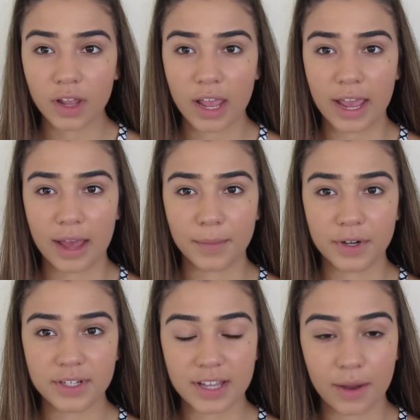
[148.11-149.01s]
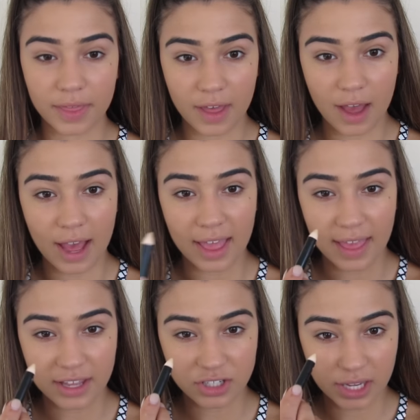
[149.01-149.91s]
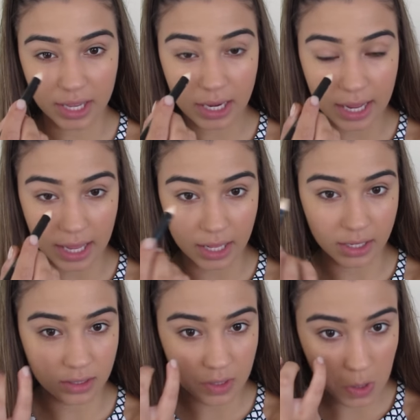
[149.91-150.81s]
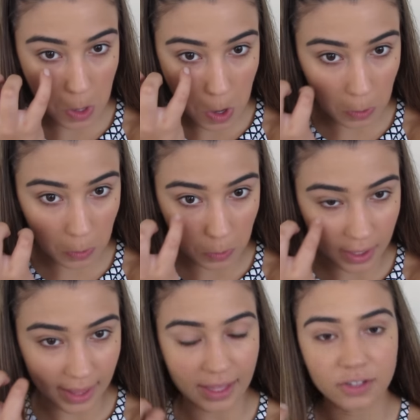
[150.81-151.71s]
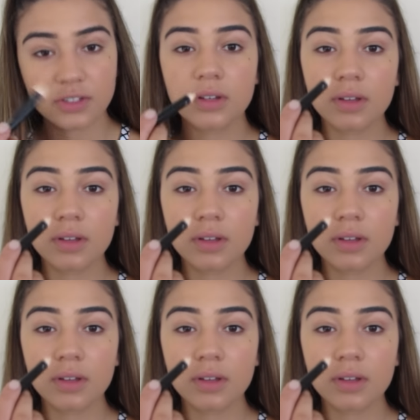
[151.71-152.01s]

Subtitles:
Okay, I'm gonna start with a highlight shade and eyelash.